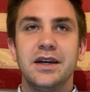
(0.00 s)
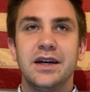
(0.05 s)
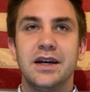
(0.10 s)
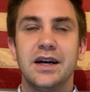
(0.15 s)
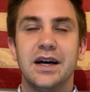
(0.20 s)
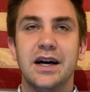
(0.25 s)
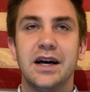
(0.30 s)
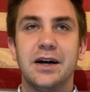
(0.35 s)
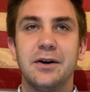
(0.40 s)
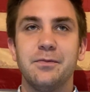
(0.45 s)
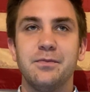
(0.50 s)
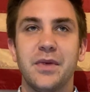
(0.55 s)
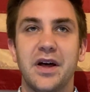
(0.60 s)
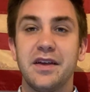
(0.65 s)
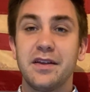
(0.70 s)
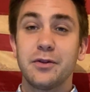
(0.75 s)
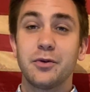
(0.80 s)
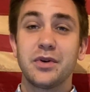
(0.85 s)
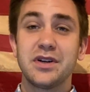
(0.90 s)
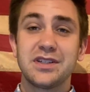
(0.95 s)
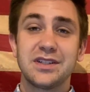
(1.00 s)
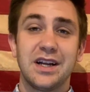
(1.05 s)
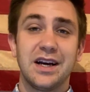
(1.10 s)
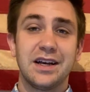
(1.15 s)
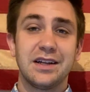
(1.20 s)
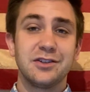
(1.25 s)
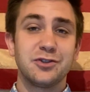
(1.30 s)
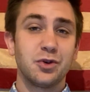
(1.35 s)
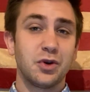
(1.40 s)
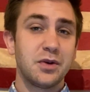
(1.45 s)
Um, I think the reason
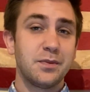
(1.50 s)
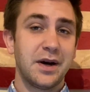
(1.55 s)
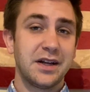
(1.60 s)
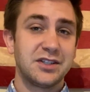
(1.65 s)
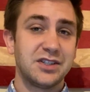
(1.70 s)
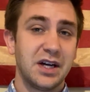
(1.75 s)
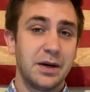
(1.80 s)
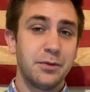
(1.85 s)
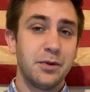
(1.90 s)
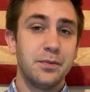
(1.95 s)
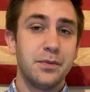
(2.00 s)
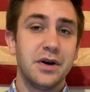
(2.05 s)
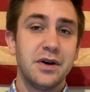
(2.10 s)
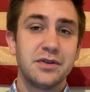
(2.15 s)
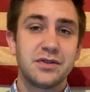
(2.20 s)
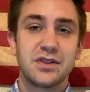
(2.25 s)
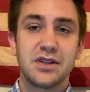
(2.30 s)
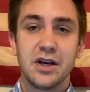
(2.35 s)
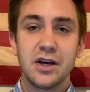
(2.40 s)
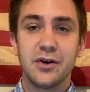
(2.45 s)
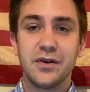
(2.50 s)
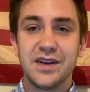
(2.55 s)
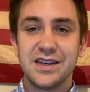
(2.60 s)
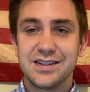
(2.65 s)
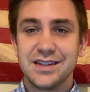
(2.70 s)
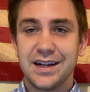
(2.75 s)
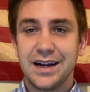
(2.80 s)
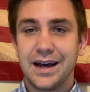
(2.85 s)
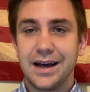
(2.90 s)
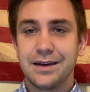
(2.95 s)
I enjoy my job the most, though, is
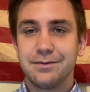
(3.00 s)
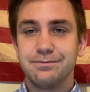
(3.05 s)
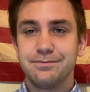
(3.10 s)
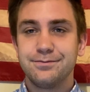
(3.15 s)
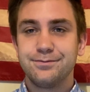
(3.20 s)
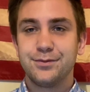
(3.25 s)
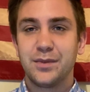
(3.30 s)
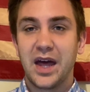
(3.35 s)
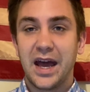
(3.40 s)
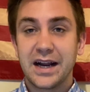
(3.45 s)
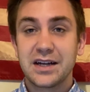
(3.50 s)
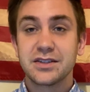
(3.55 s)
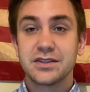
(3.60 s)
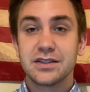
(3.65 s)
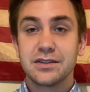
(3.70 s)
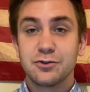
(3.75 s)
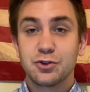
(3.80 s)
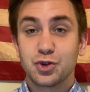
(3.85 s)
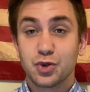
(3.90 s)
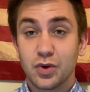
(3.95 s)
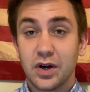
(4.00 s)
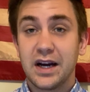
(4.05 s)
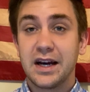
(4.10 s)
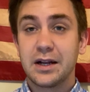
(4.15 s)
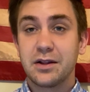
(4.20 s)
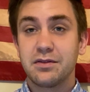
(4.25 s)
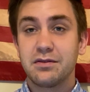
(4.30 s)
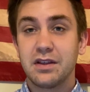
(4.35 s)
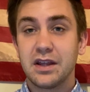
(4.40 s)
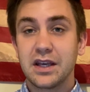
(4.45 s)
that I I actually try
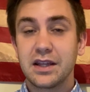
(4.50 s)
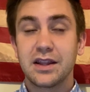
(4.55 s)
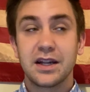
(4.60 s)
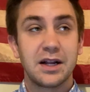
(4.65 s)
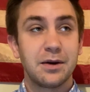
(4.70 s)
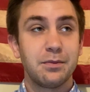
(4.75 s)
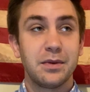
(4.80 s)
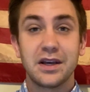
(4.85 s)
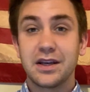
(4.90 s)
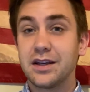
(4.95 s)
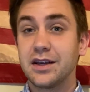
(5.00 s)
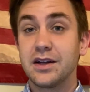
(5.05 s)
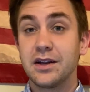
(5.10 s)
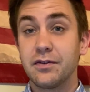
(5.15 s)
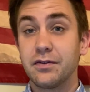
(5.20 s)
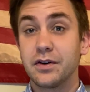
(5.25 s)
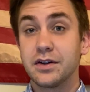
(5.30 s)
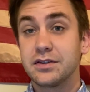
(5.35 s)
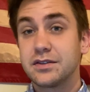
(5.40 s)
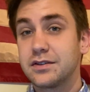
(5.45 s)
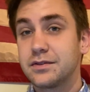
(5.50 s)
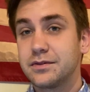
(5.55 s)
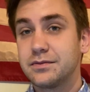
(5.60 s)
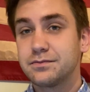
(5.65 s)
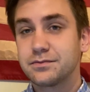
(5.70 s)
to think that I'm making a difference.